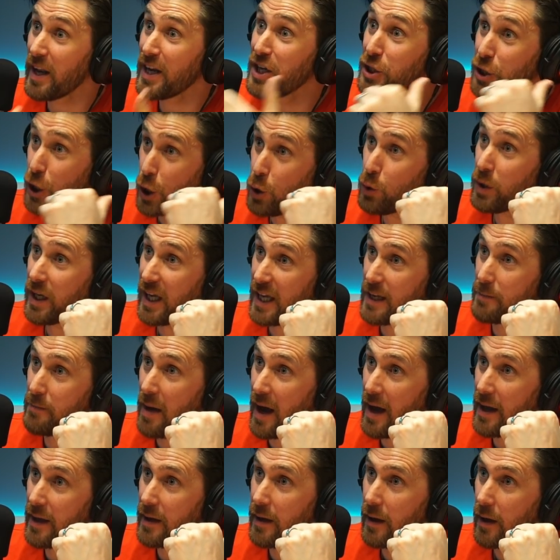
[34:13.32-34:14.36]
in Newquay,
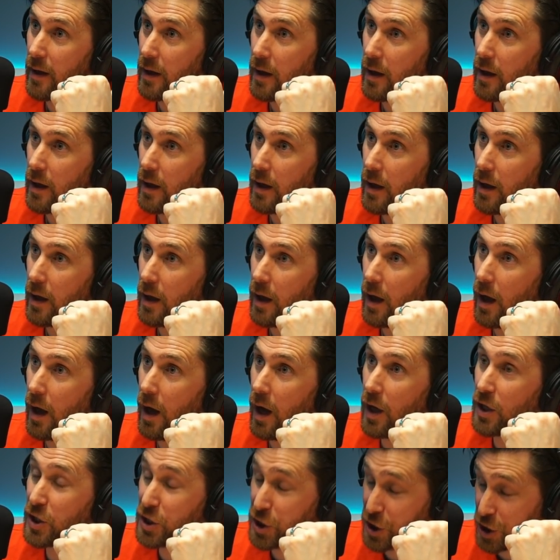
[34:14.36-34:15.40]
mate? A shooting range.
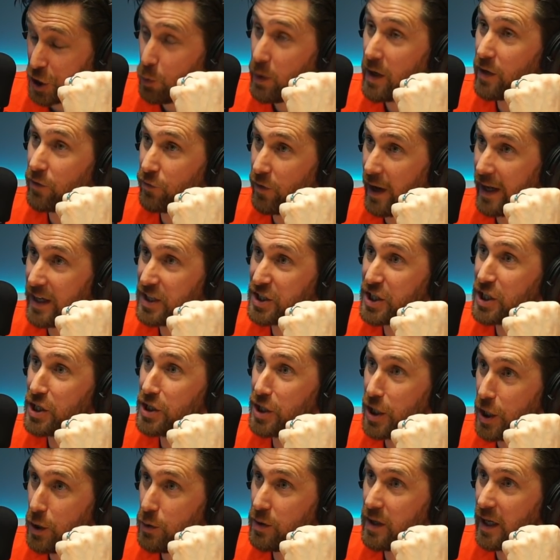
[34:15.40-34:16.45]
A shooting range in
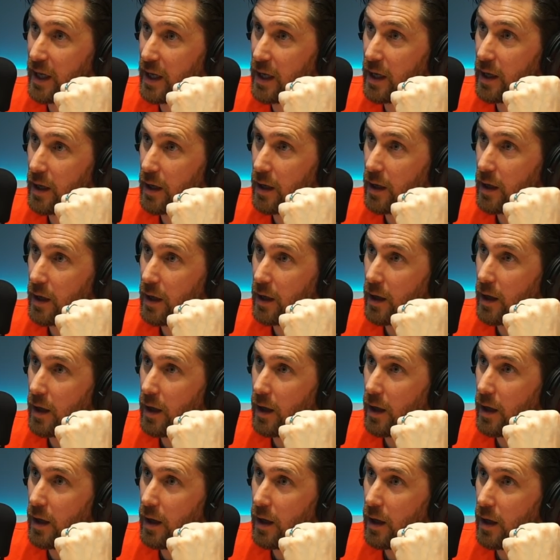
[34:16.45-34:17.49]
Newquay. Where?
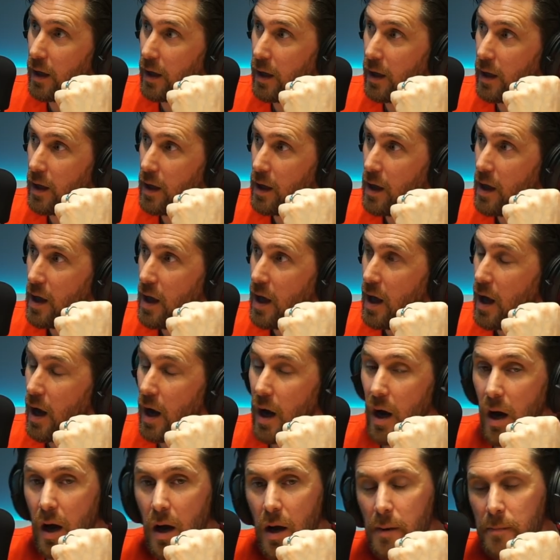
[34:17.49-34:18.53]

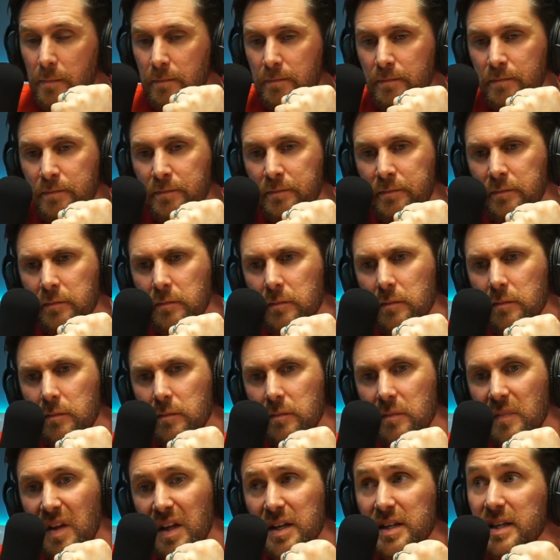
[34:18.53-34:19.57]
Um.
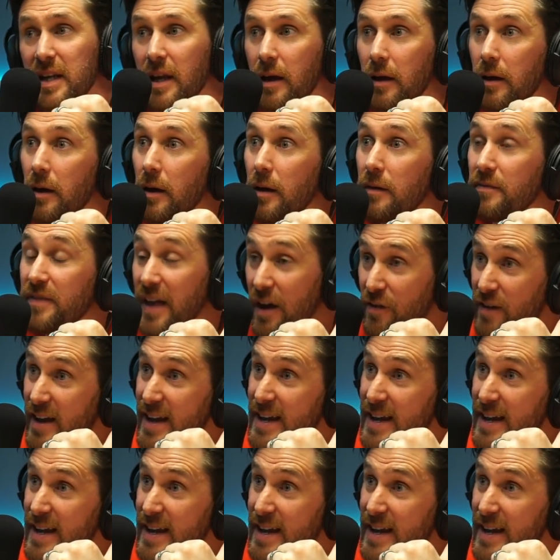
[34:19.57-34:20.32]
No, there's not. There